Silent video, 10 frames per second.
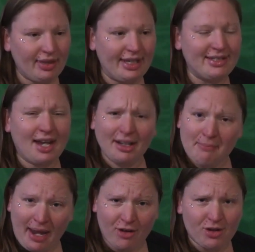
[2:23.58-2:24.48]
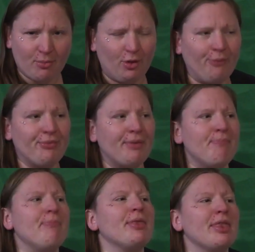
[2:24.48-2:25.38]
is unimaginable.
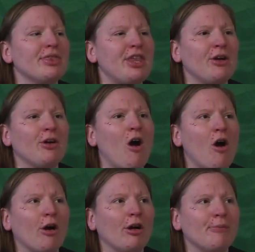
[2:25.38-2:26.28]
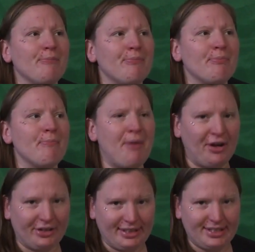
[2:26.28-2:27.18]
There are
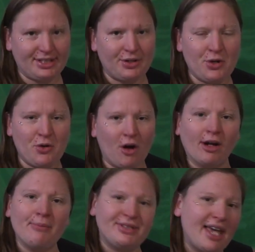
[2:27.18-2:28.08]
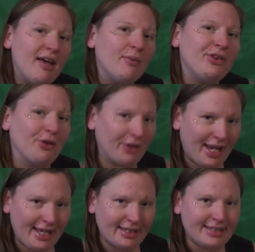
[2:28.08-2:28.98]
parents who are upset with their
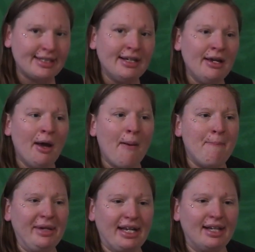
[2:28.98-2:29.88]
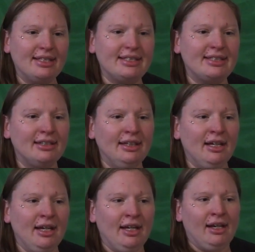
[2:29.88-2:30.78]
kids because
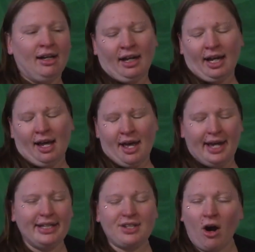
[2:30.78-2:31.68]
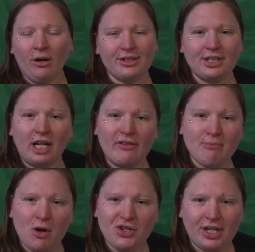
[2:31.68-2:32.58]
it's hard. It's a lot of
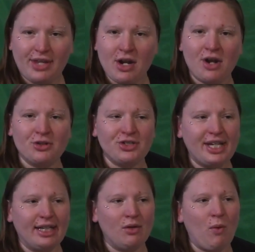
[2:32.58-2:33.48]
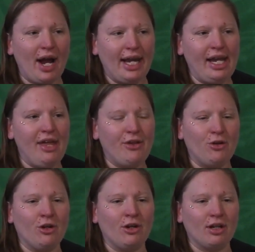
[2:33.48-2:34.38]
emotion. They don't understand why
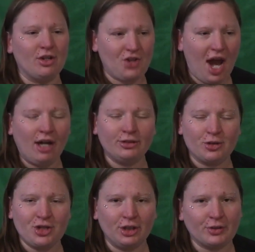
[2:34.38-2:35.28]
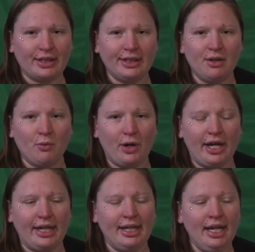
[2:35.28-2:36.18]
their child or children
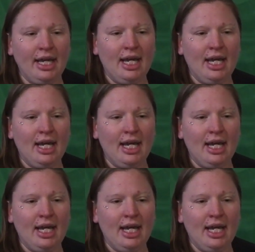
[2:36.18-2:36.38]
would